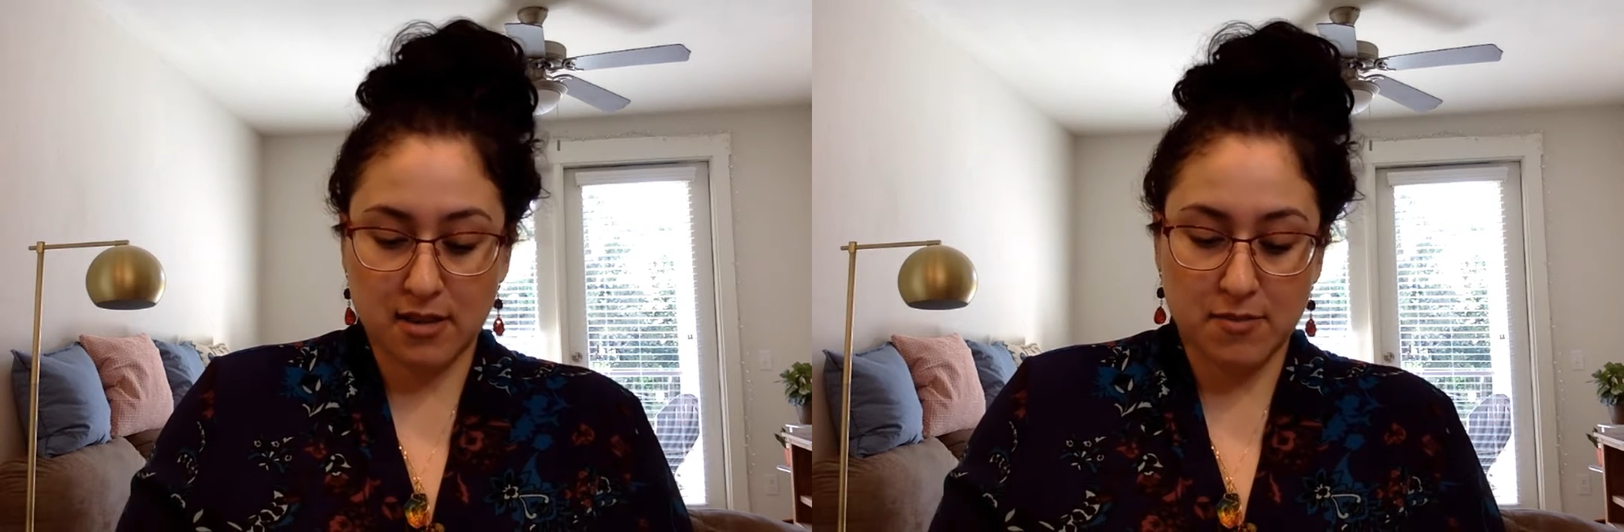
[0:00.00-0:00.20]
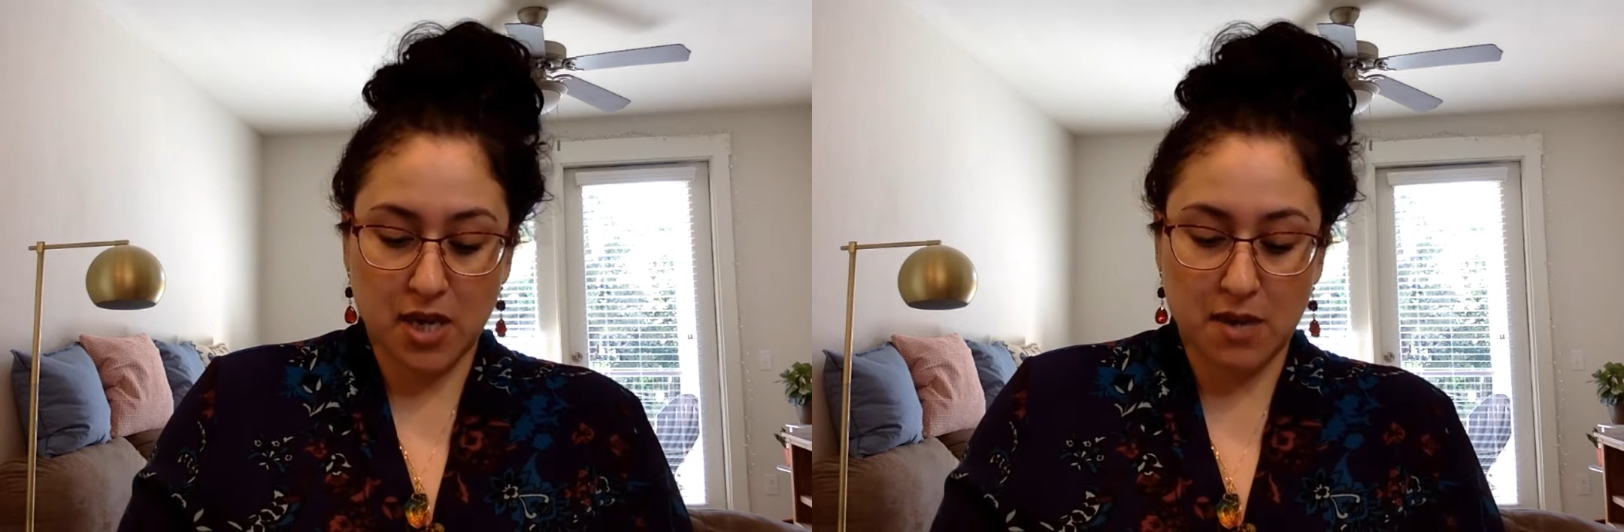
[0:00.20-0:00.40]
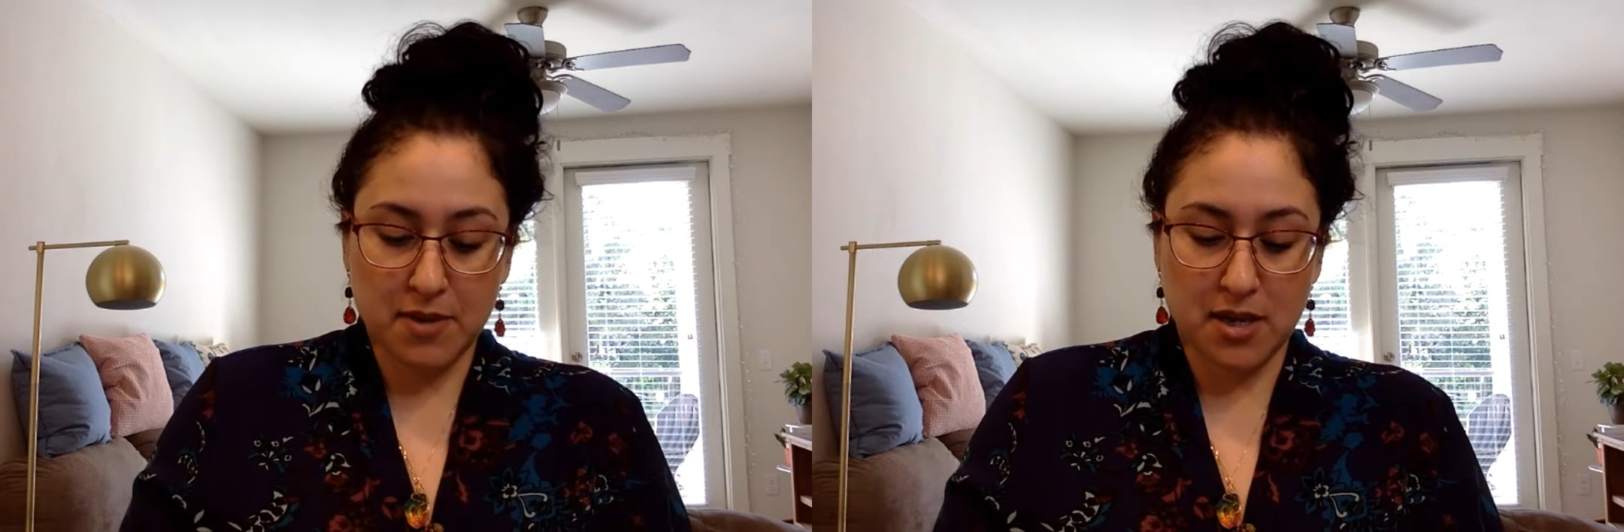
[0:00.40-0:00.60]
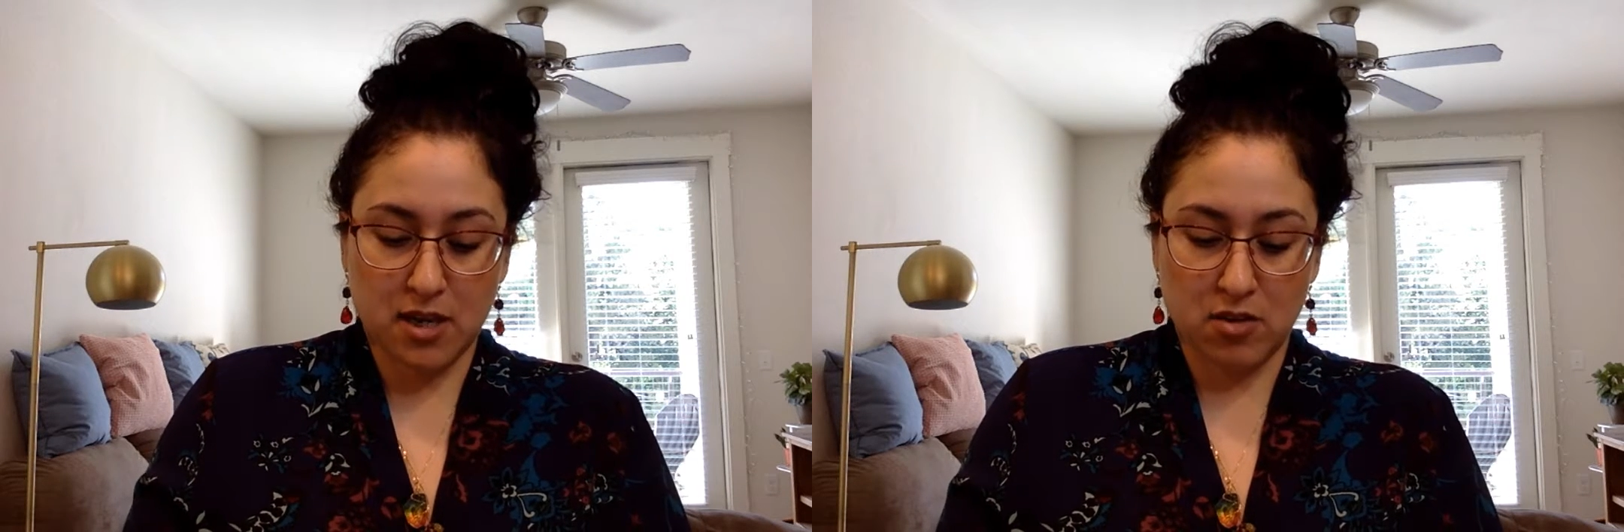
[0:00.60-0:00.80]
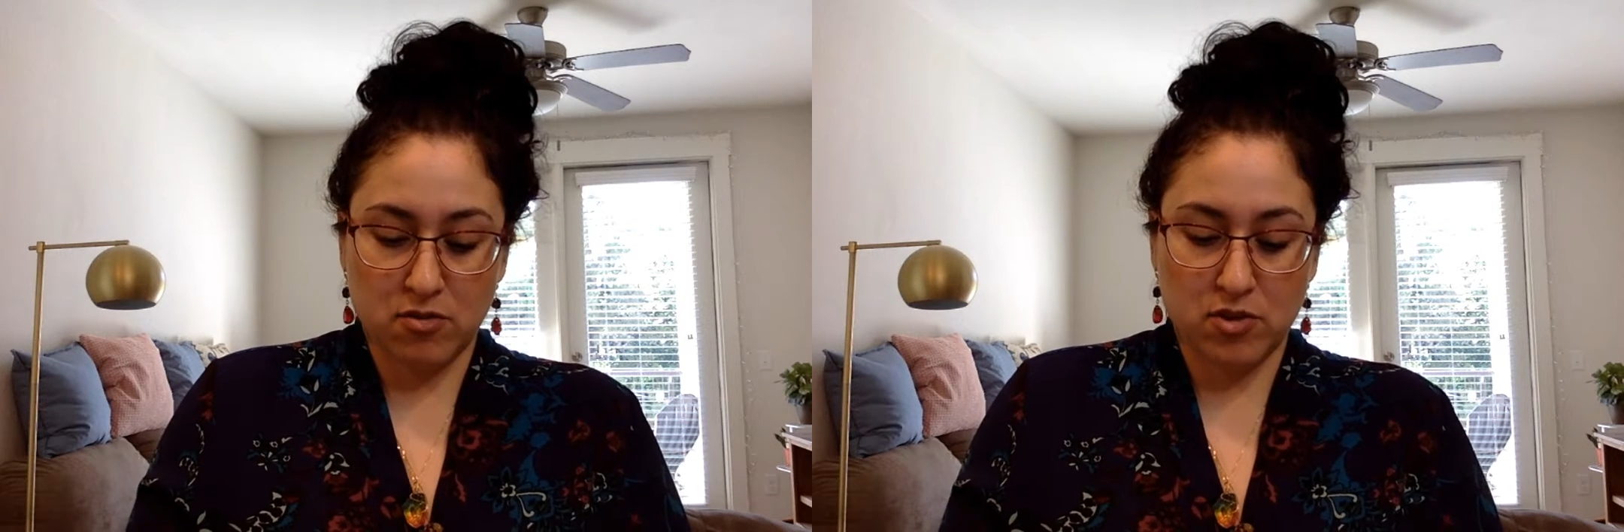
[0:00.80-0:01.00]
some time
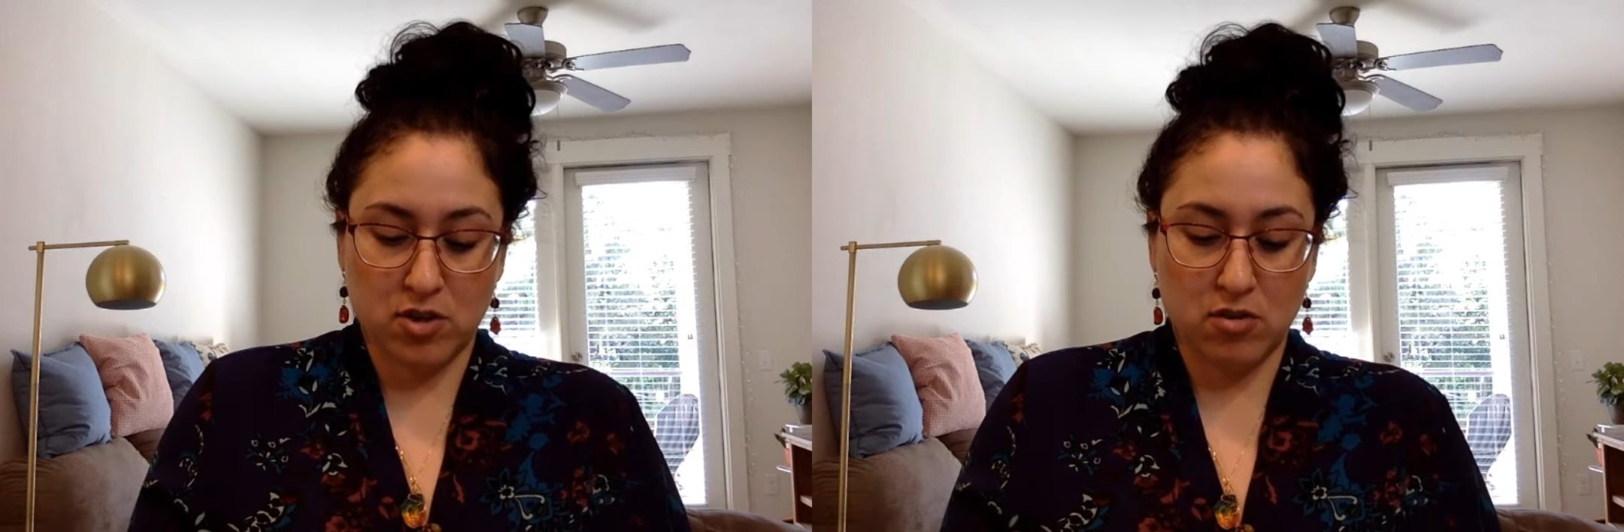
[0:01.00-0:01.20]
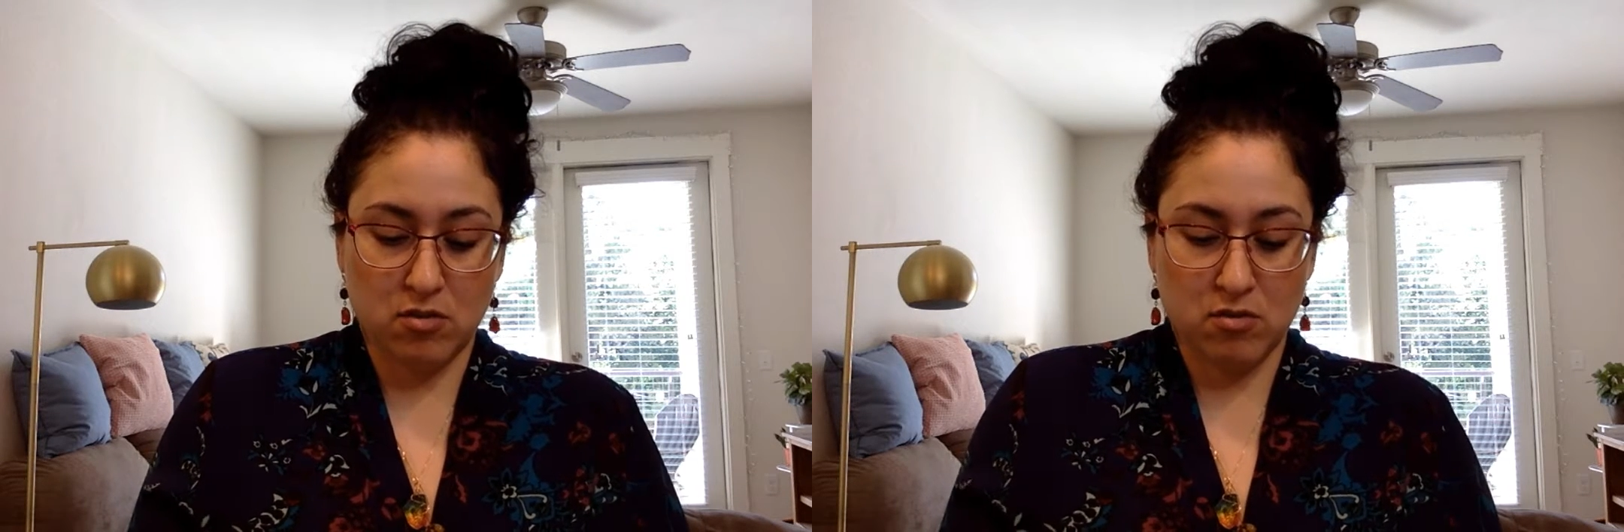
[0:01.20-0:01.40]
getting used to.